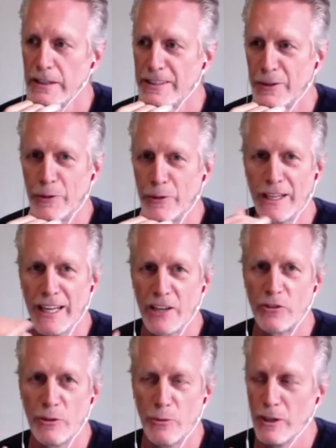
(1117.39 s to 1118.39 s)
Now, what it
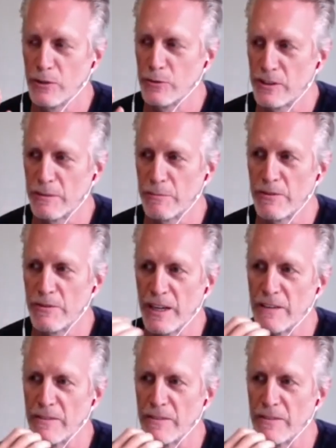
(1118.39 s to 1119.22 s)
actually was was something very,